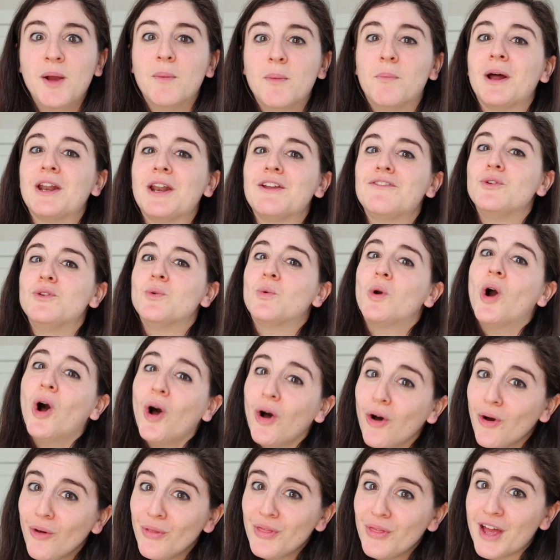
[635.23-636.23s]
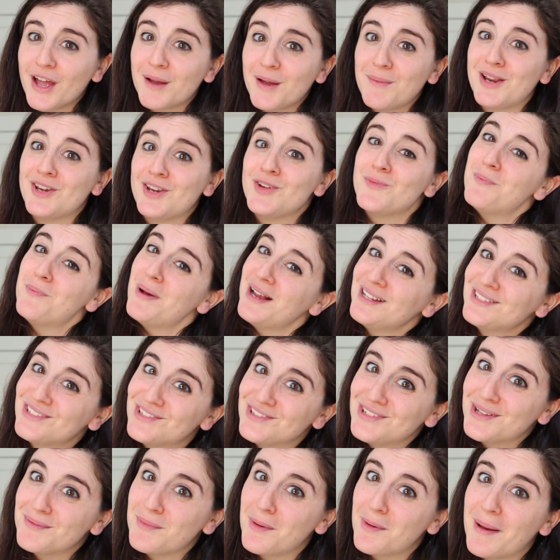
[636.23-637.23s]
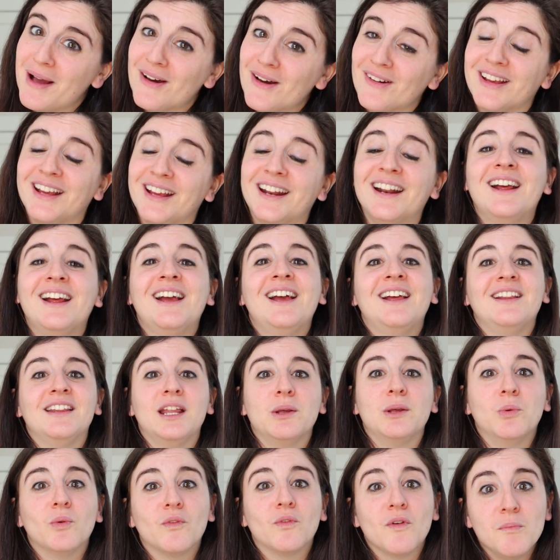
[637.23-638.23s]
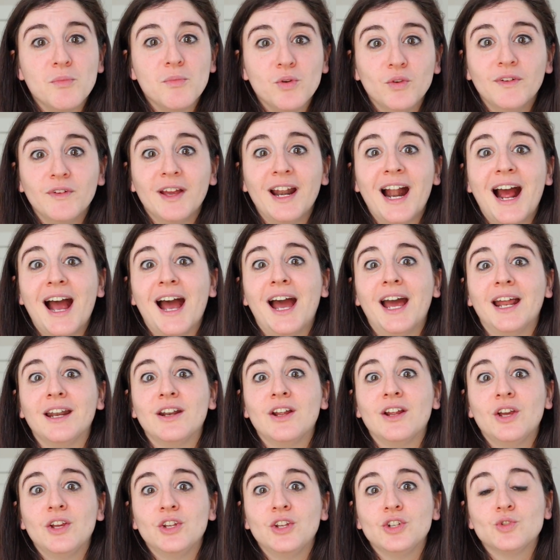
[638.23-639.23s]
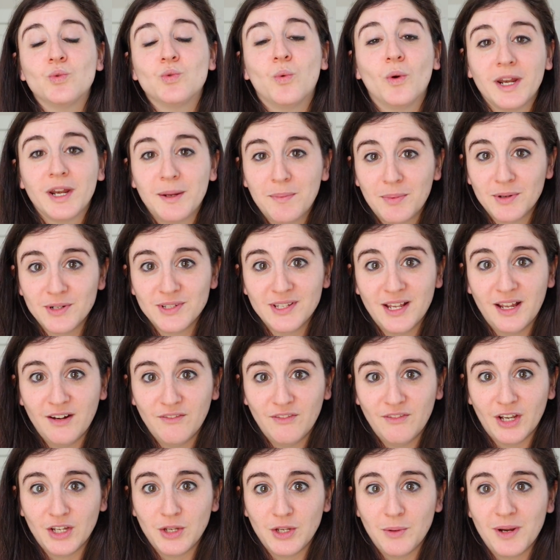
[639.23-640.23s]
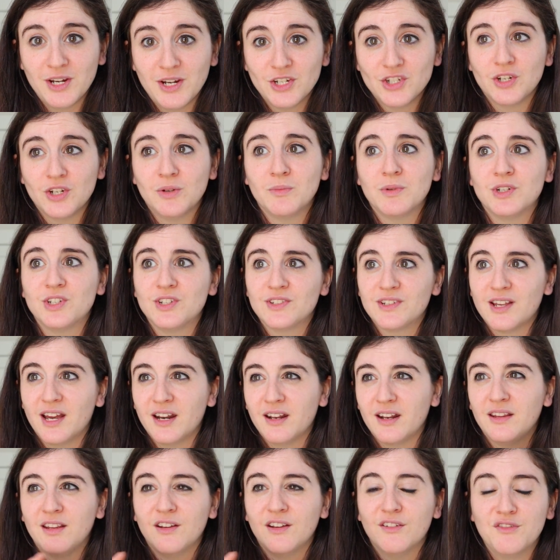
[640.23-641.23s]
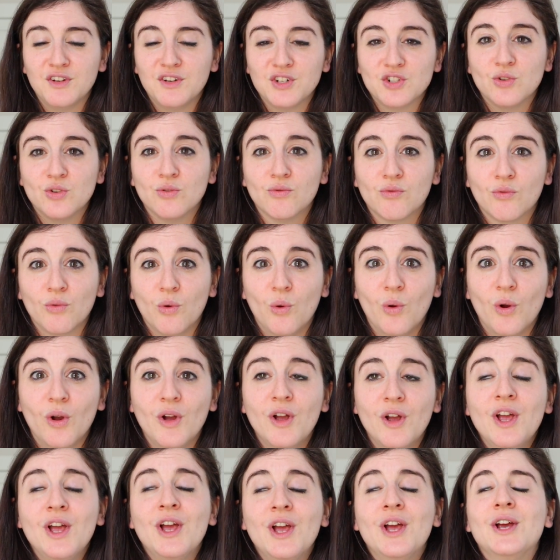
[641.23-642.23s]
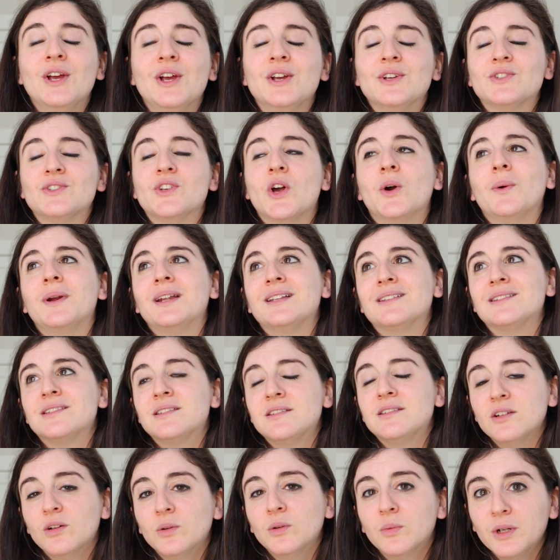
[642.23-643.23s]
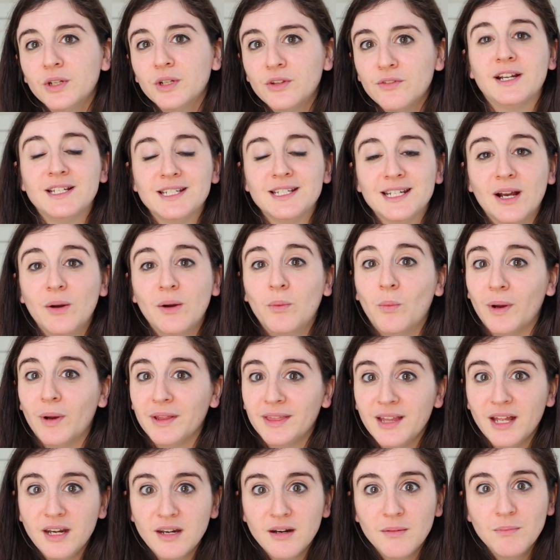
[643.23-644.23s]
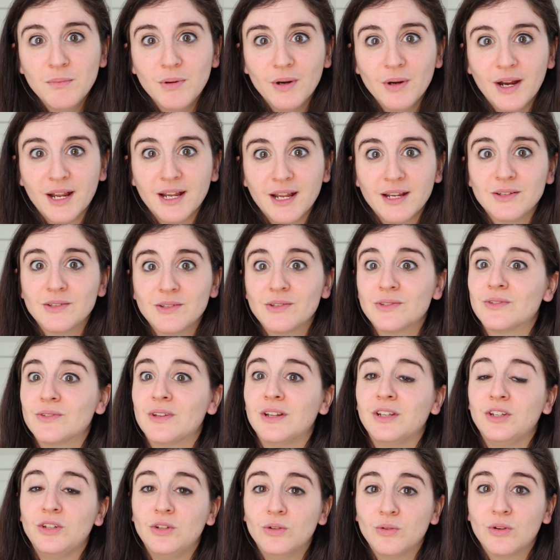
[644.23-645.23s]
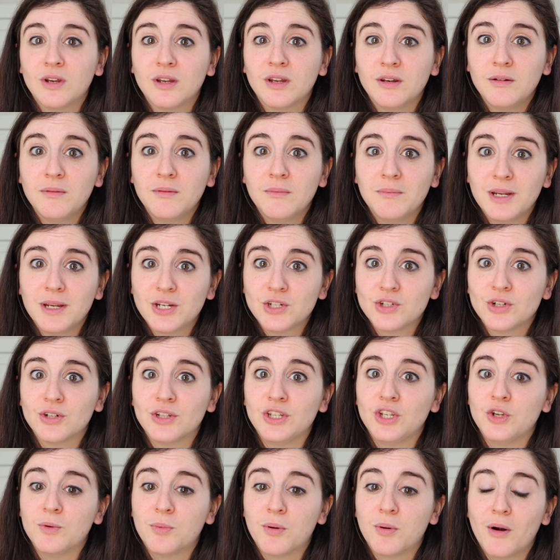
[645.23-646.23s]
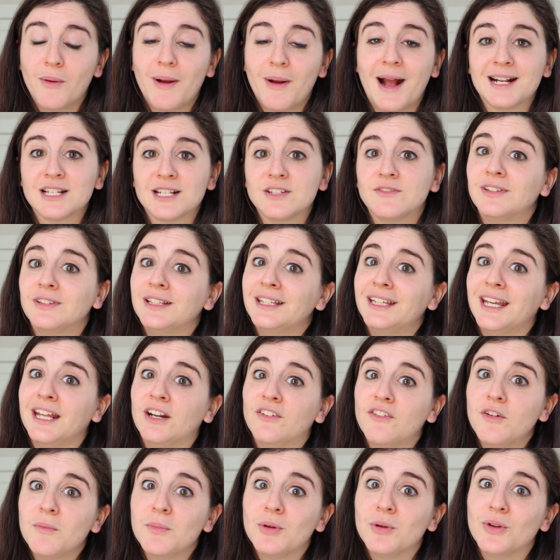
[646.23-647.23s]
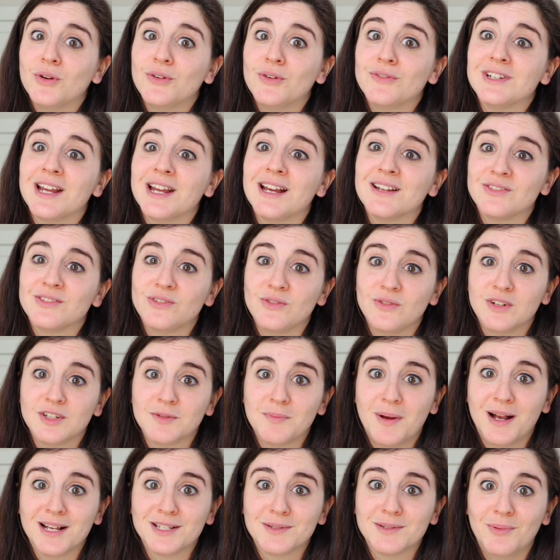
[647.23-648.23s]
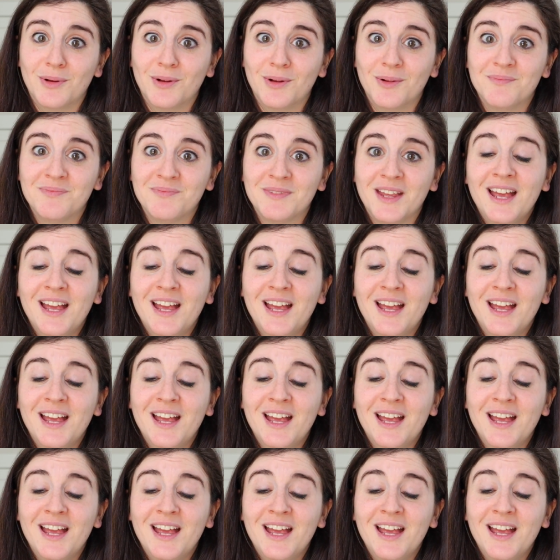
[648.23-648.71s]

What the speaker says: But if you call them and you pester them about it, they will remove it at 20% valuation, which is kind of the official rule. So it's still worth finding out what that number is so that you can make sure that you proactively get it removed as soon as possible.